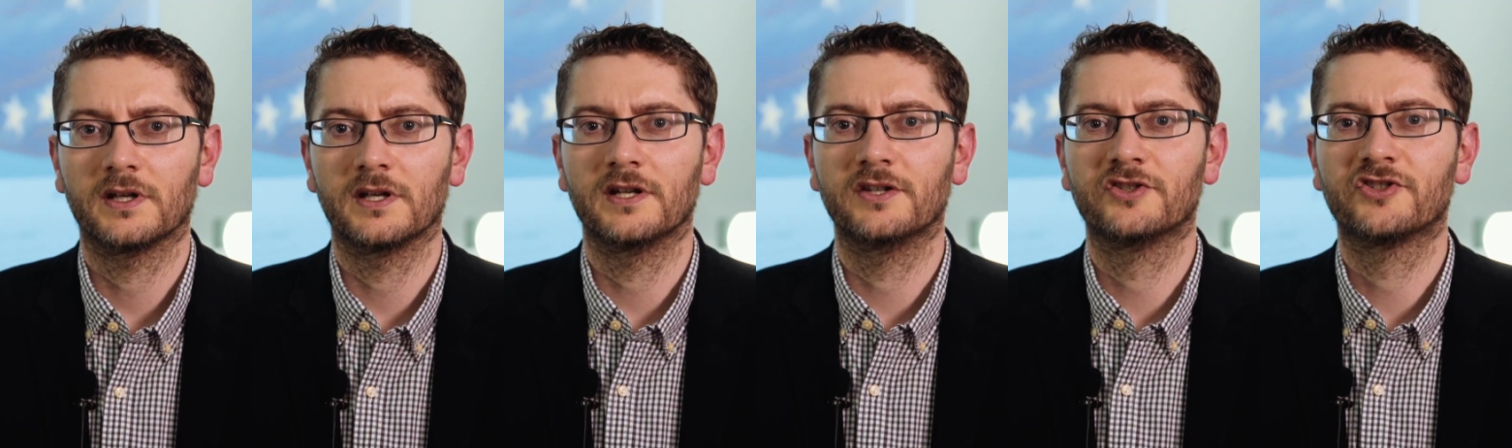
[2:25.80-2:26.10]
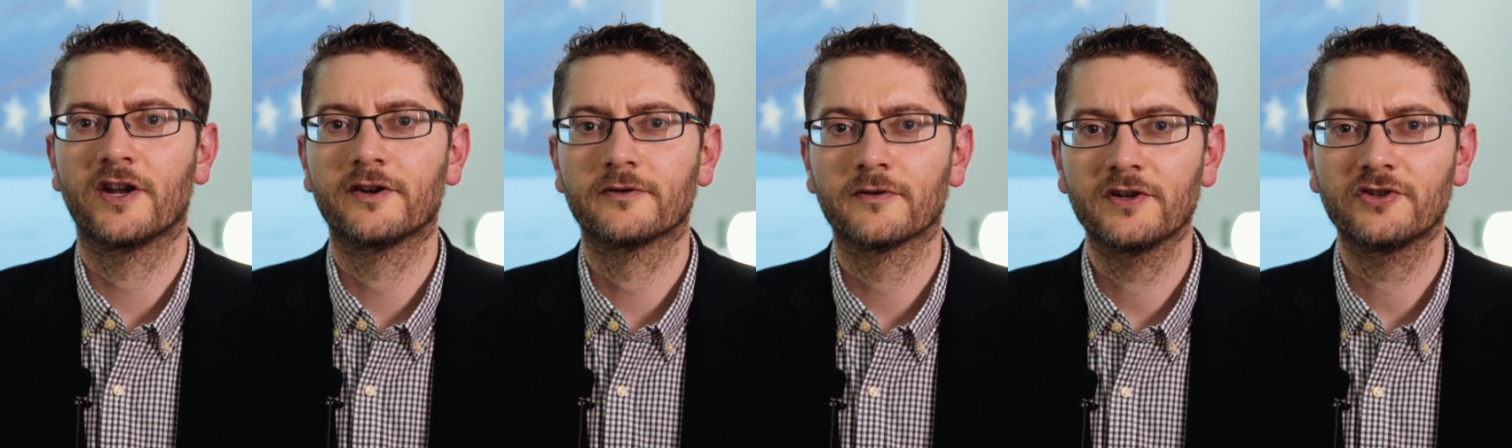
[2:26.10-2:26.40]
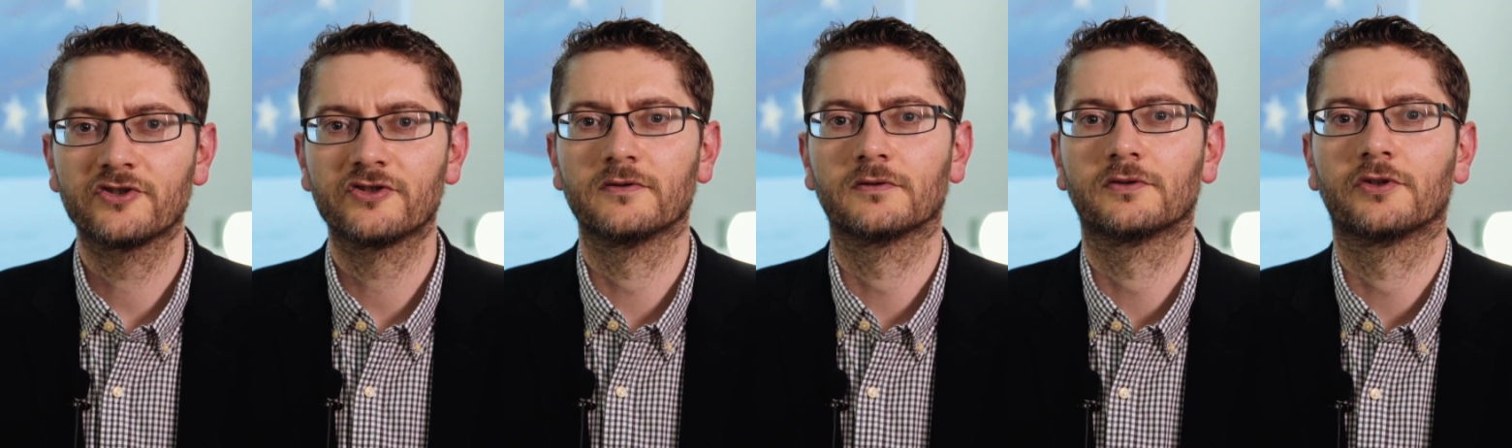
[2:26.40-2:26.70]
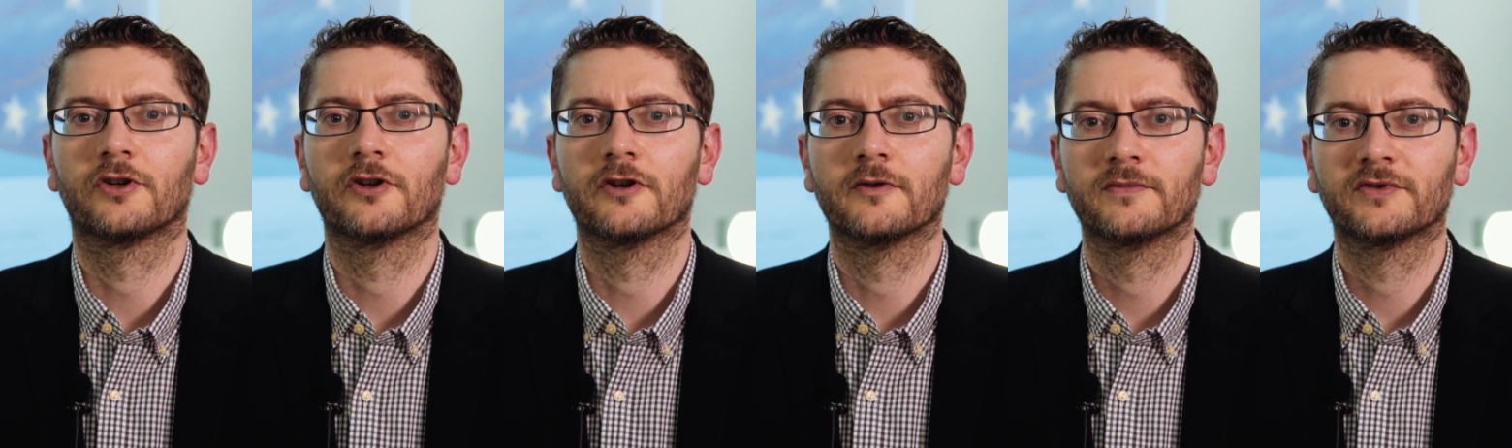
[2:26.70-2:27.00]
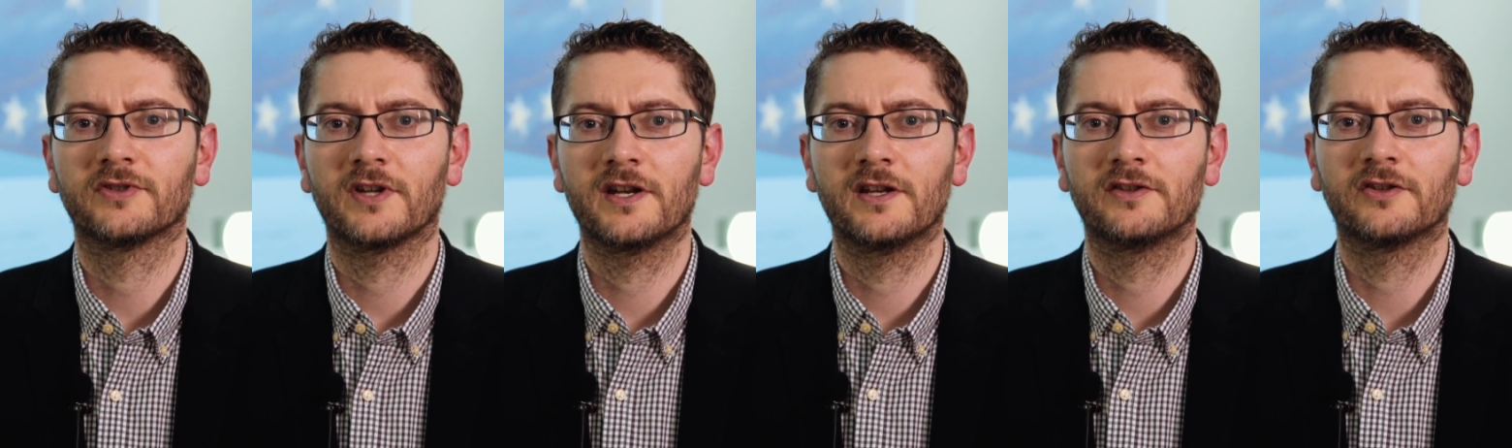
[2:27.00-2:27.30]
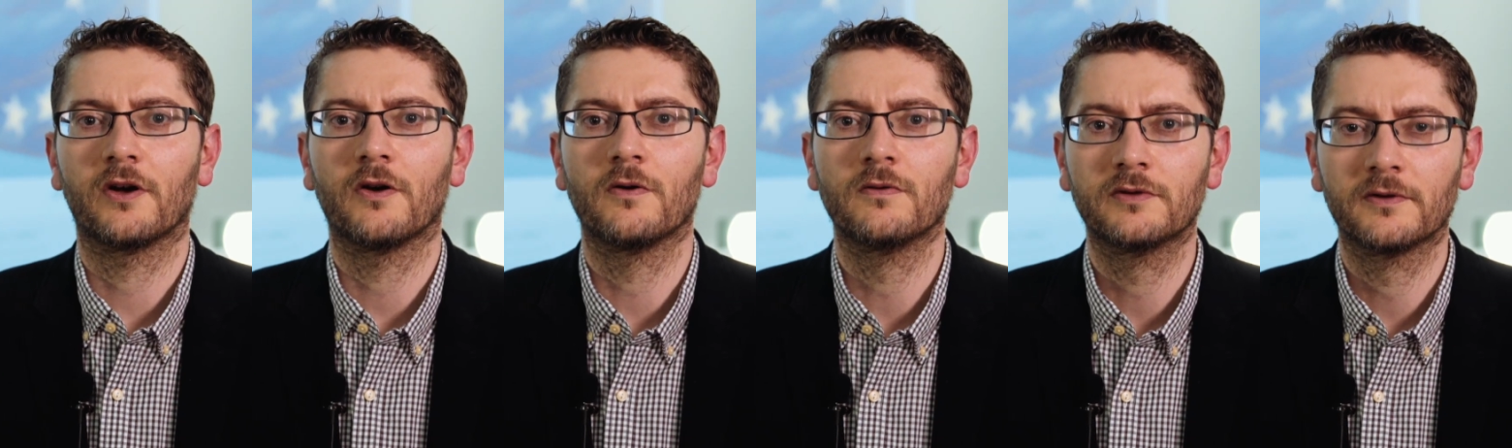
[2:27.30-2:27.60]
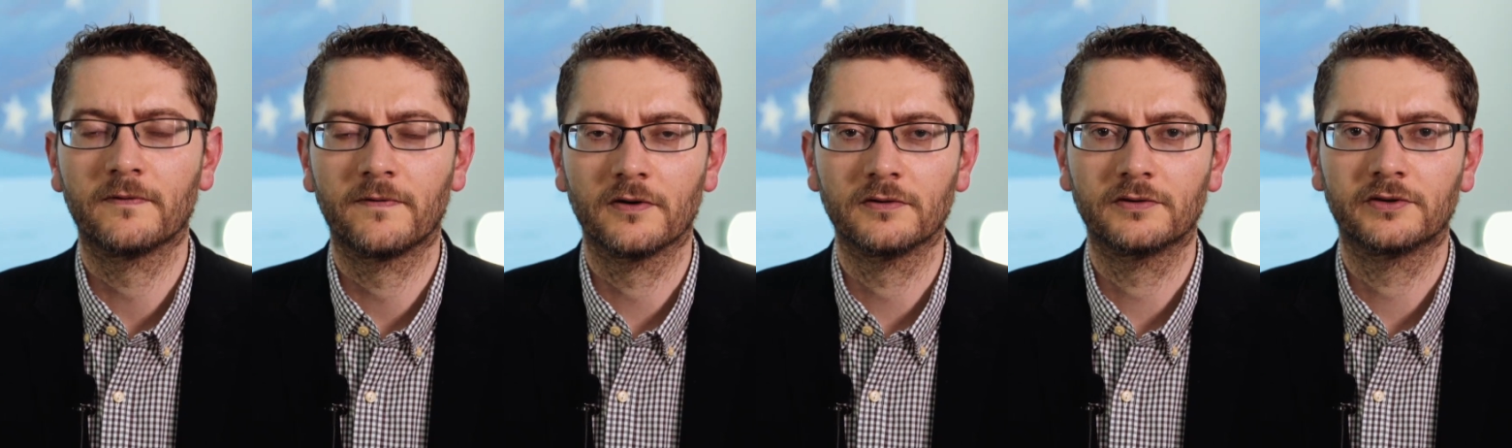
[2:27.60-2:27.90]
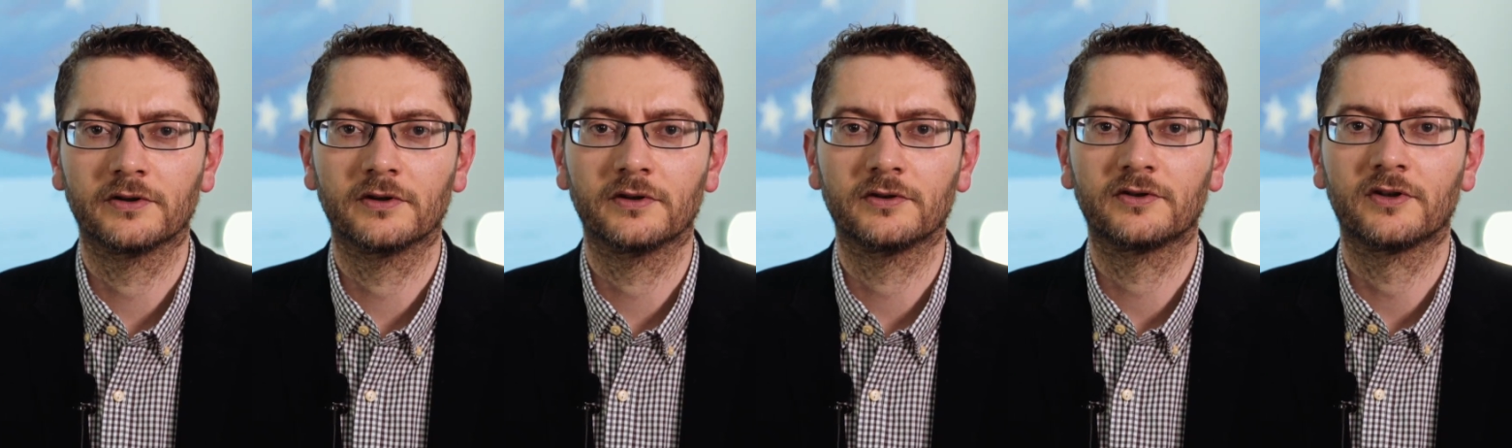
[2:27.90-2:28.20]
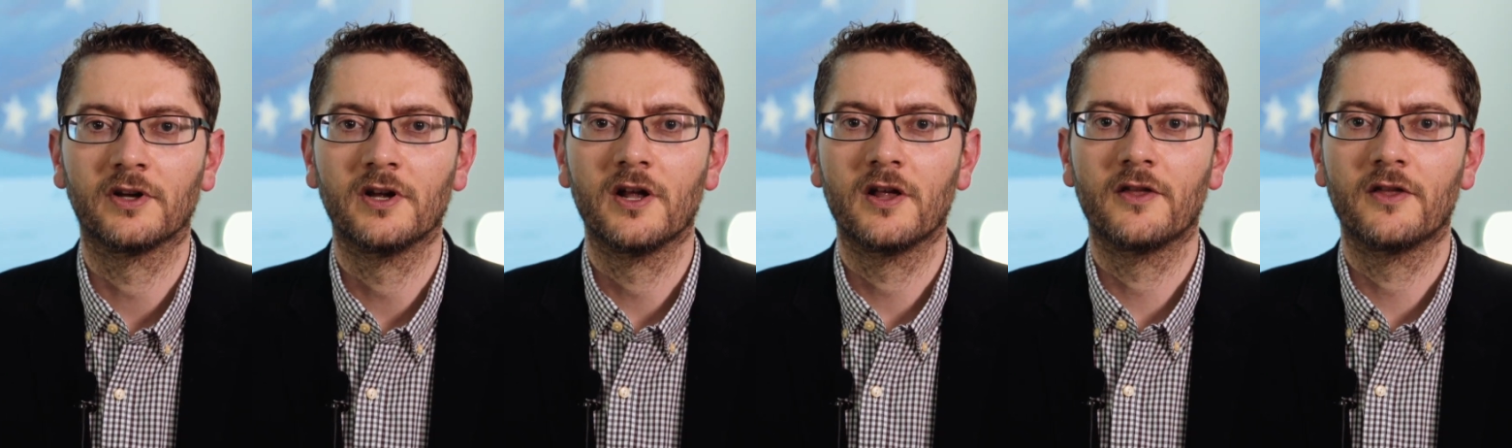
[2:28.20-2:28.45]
In generational terms, it is older voters